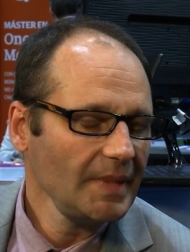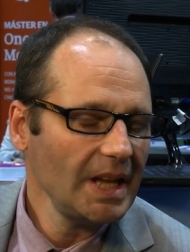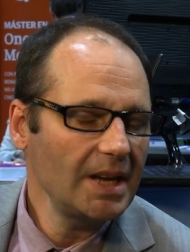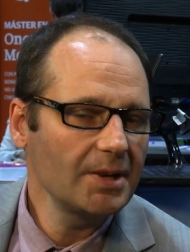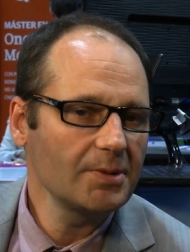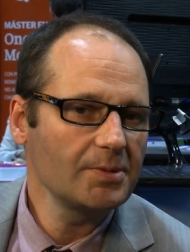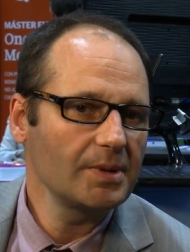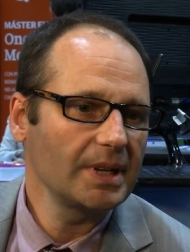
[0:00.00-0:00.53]

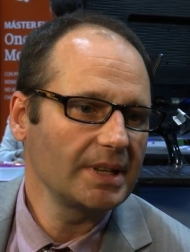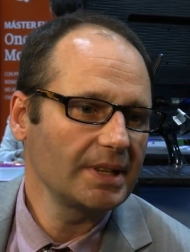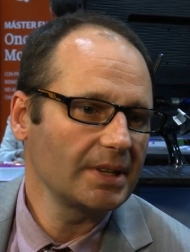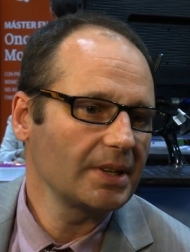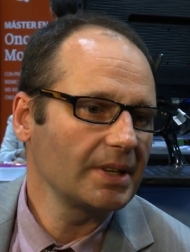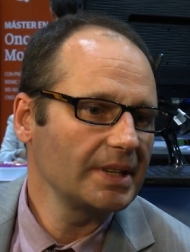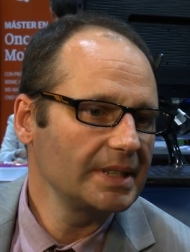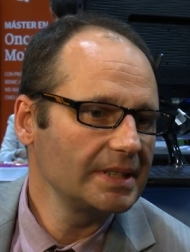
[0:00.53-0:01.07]
Oh,
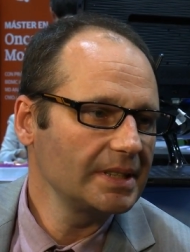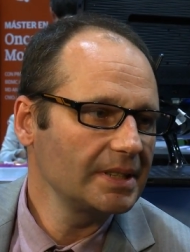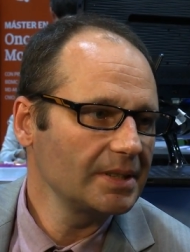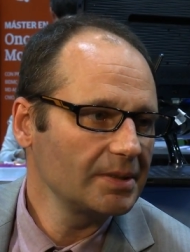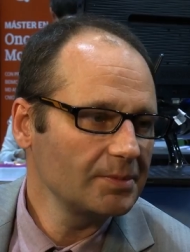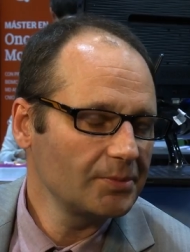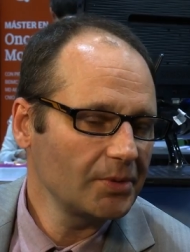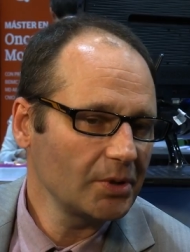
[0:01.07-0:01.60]

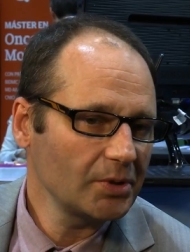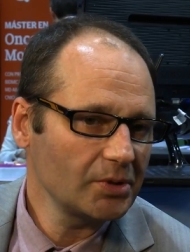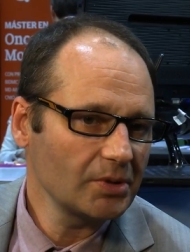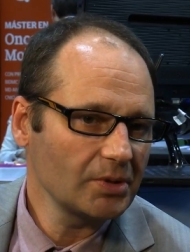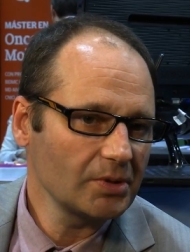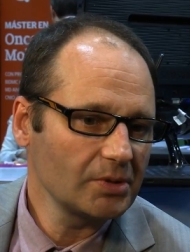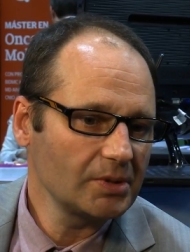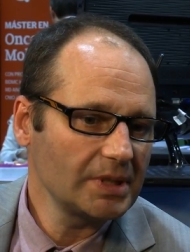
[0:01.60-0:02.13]
for
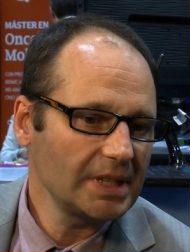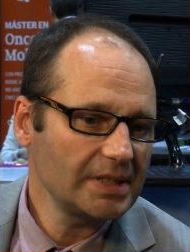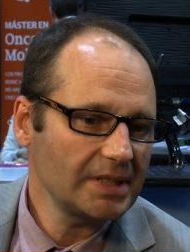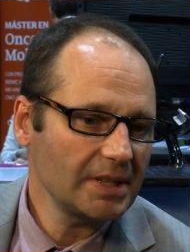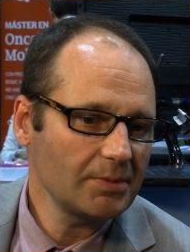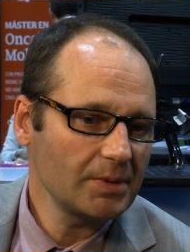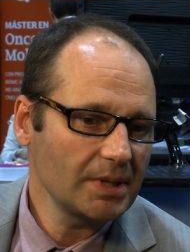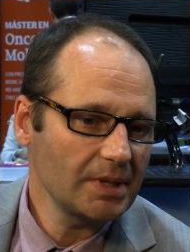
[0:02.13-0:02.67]
the
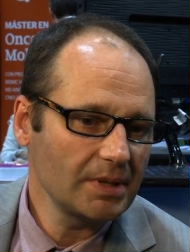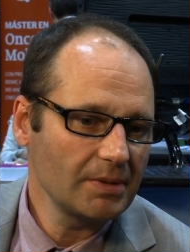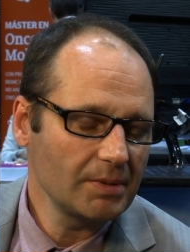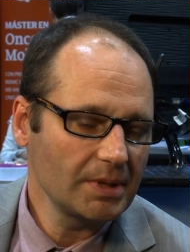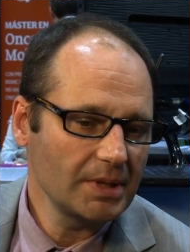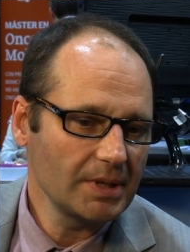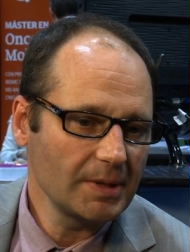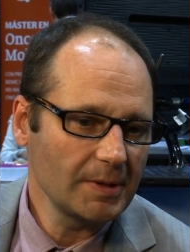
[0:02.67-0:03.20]
data
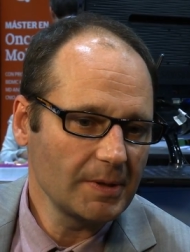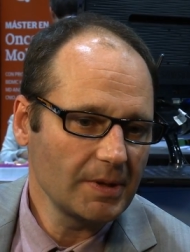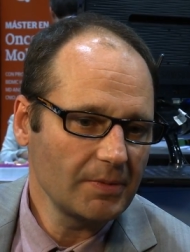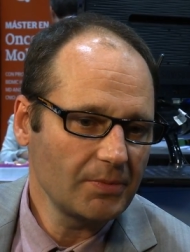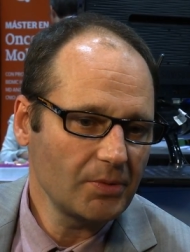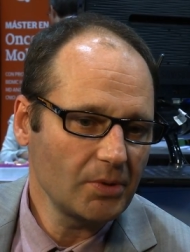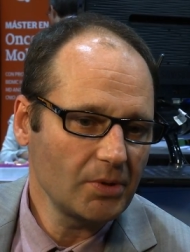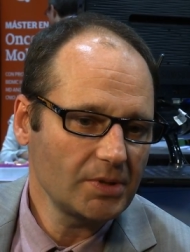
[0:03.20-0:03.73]
we
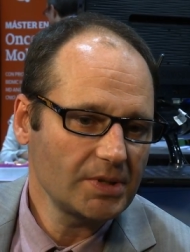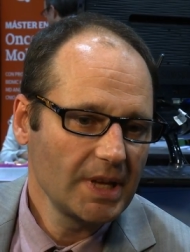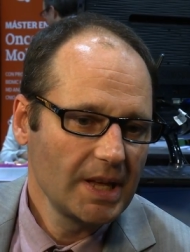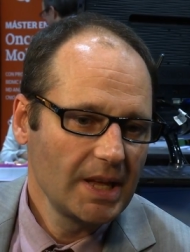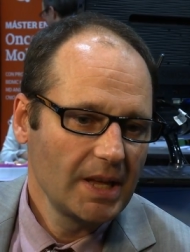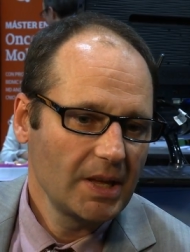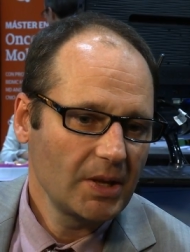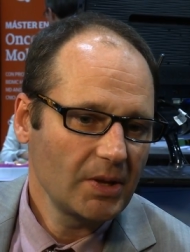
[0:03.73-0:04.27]
afford,
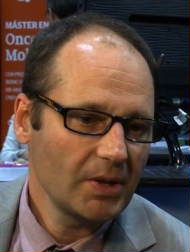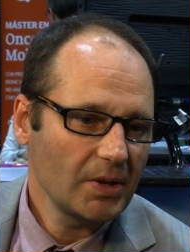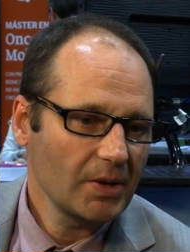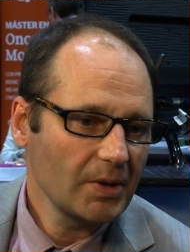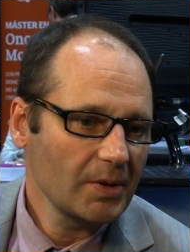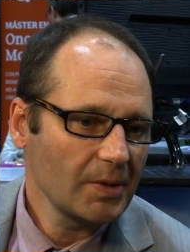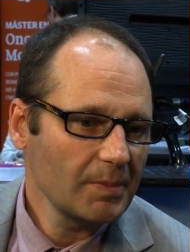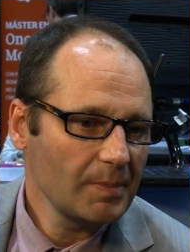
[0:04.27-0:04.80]

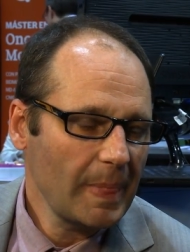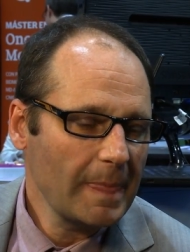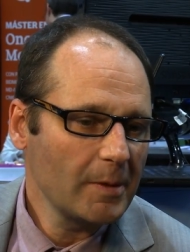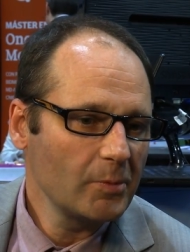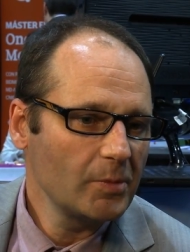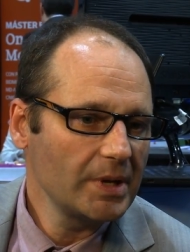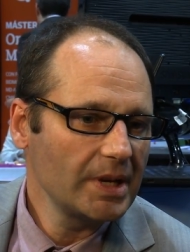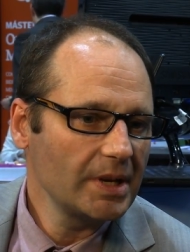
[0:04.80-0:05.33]

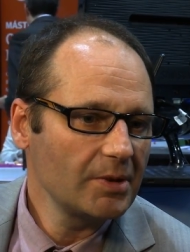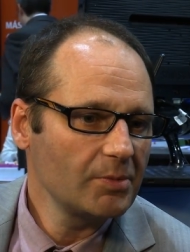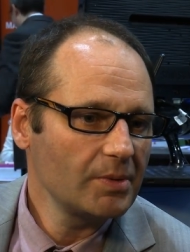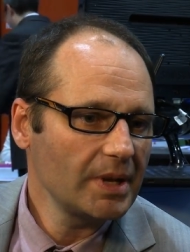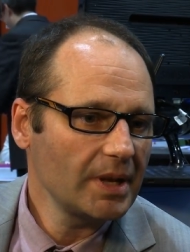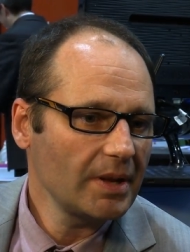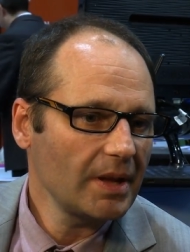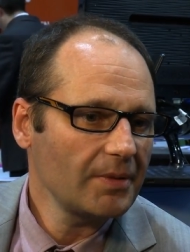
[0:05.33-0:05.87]

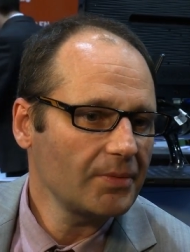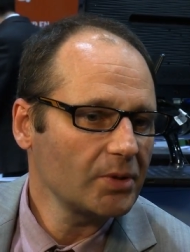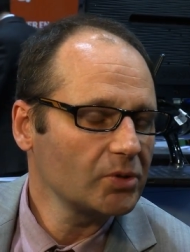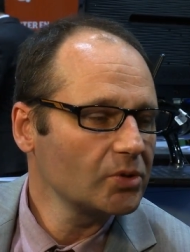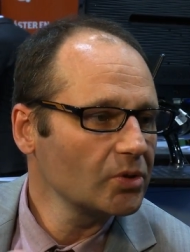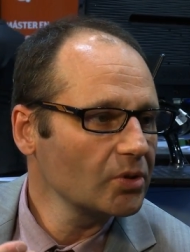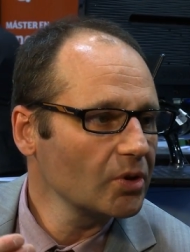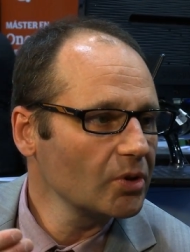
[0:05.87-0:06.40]
we have
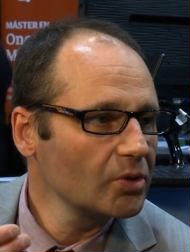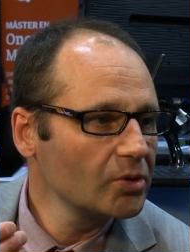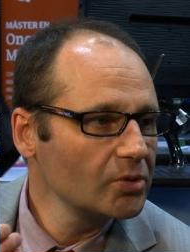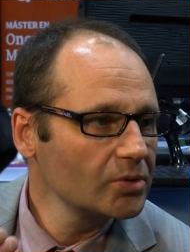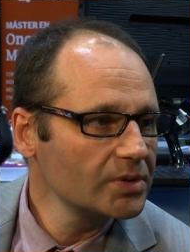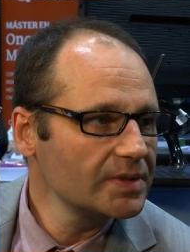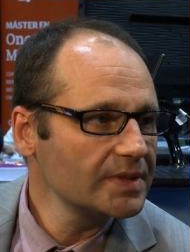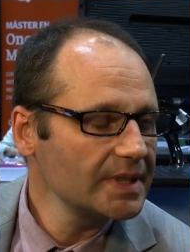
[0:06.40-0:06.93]
a
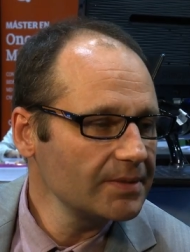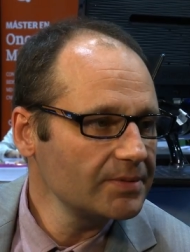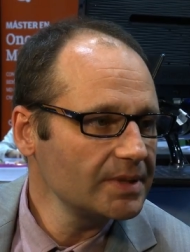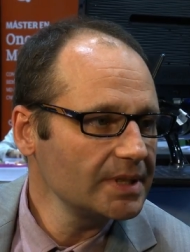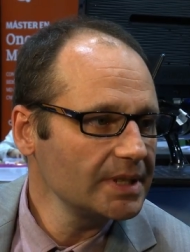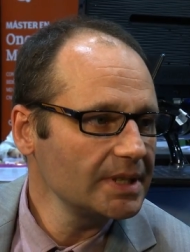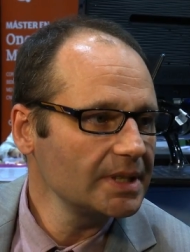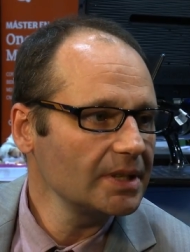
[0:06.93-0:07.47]
good
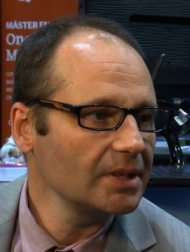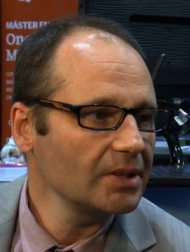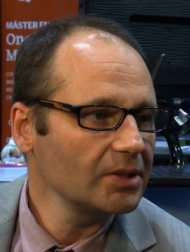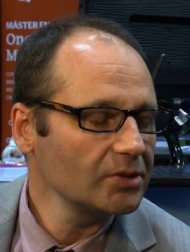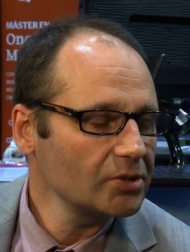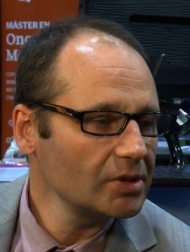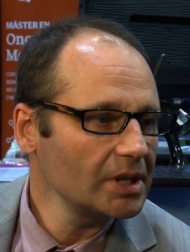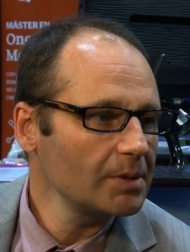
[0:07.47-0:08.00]
safety
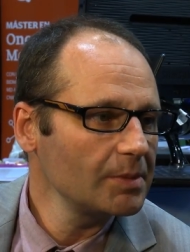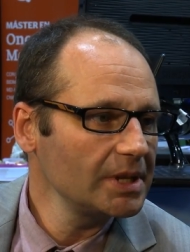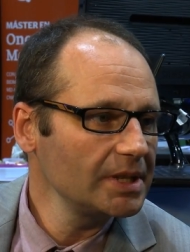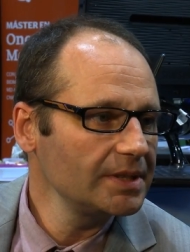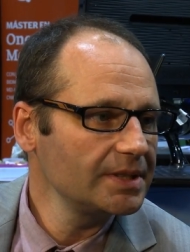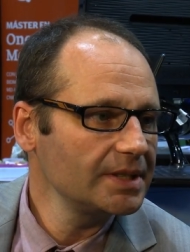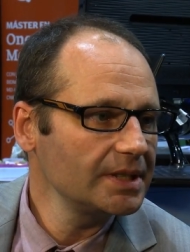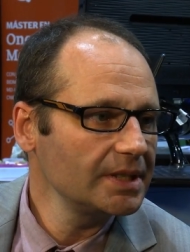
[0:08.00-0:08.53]
and
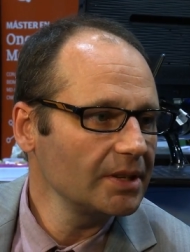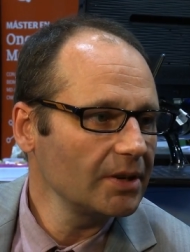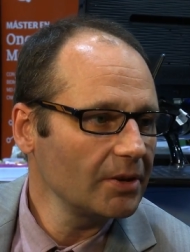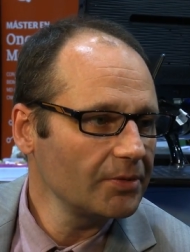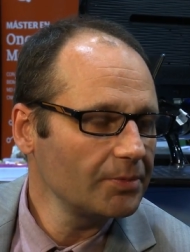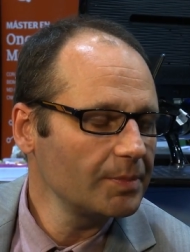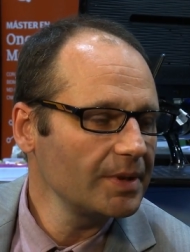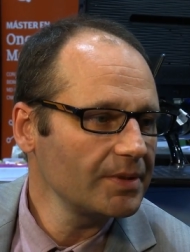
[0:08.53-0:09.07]
tolerability
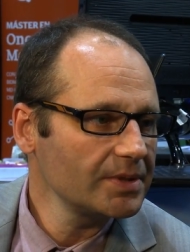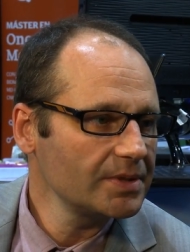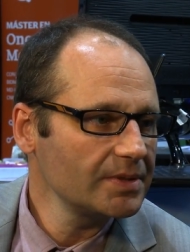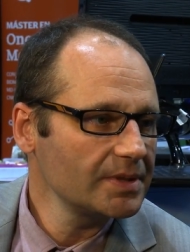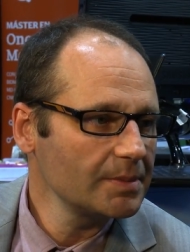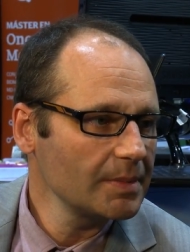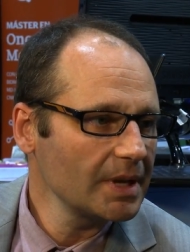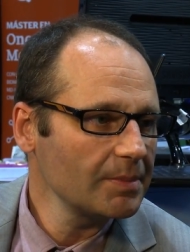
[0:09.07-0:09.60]
of
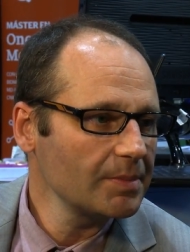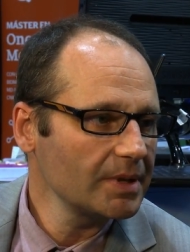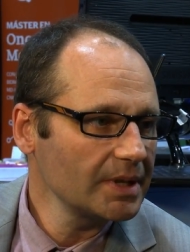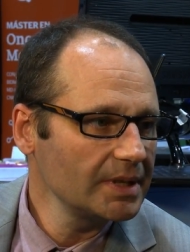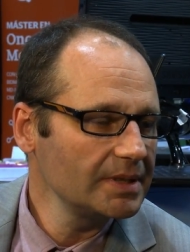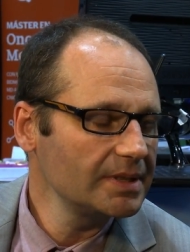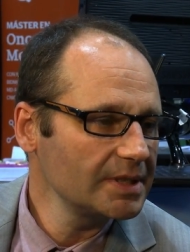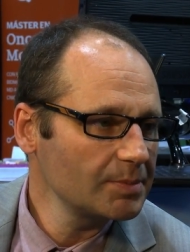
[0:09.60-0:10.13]
bevacizumab
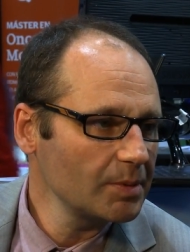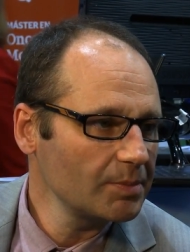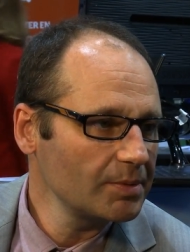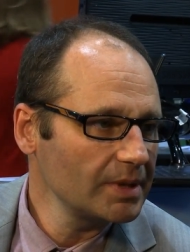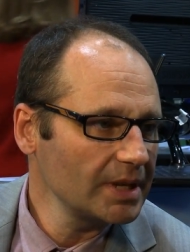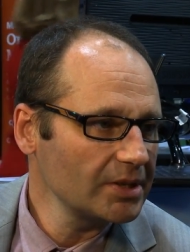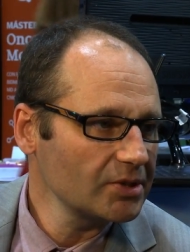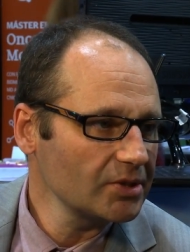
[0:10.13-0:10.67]
in this
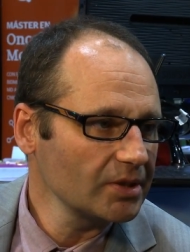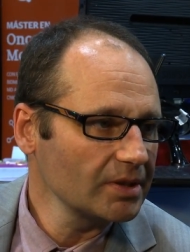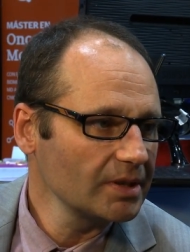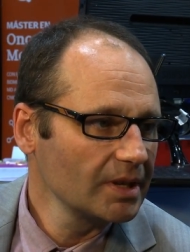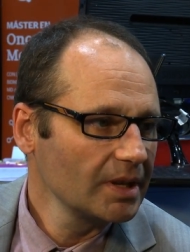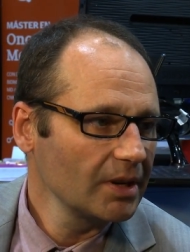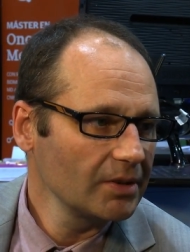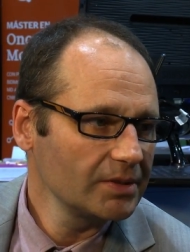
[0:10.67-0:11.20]
population.
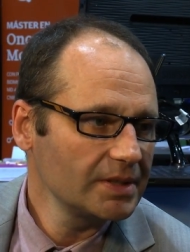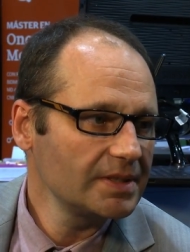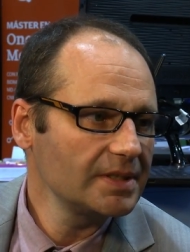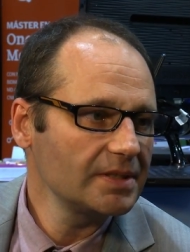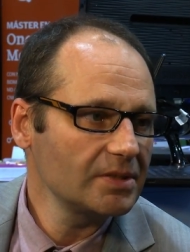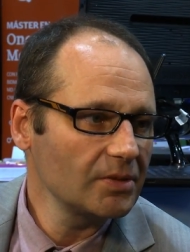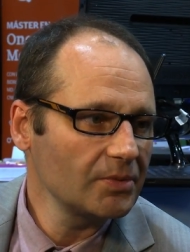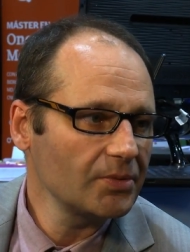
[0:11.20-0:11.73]
And this
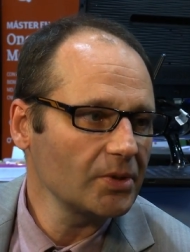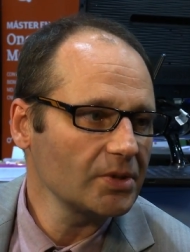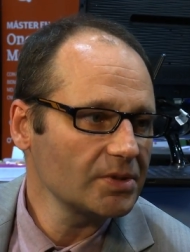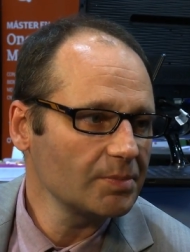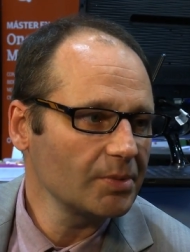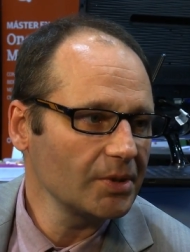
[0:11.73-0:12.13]
is the first